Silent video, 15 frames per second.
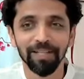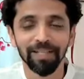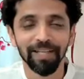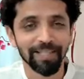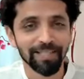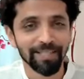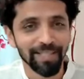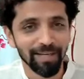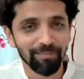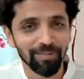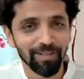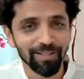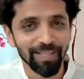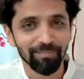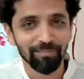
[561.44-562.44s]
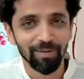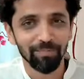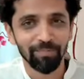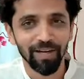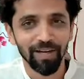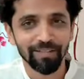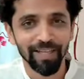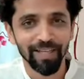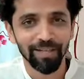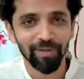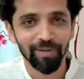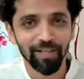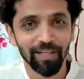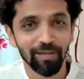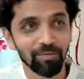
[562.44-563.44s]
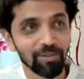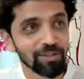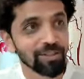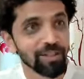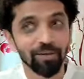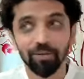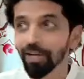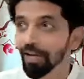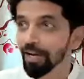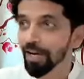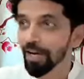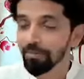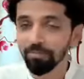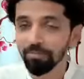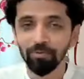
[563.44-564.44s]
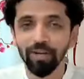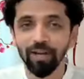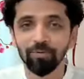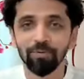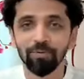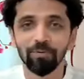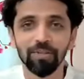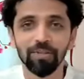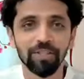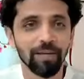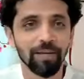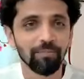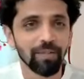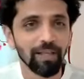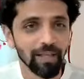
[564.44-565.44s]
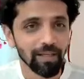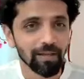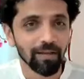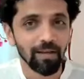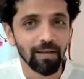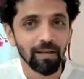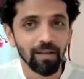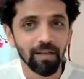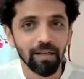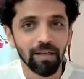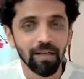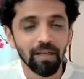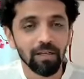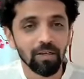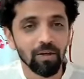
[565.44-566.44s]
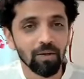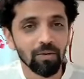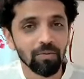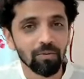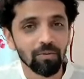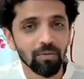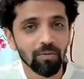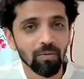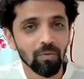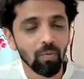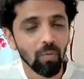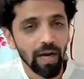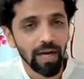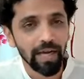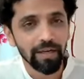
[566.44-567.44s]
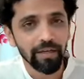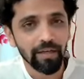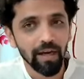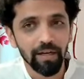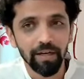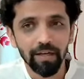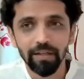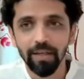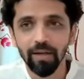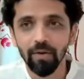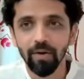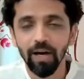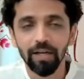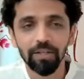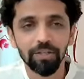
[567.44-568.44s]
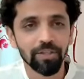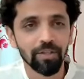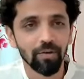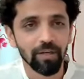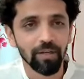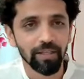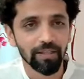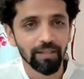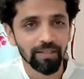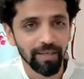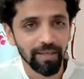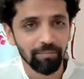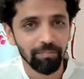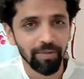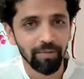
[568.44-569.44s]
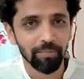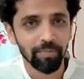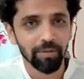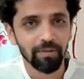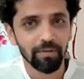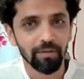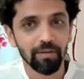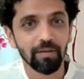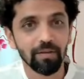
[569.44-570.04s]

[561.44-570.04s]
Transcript: Next time the same assignment comes, she said, okay, come, we have to do the same thing. Now, why are she calling the same people?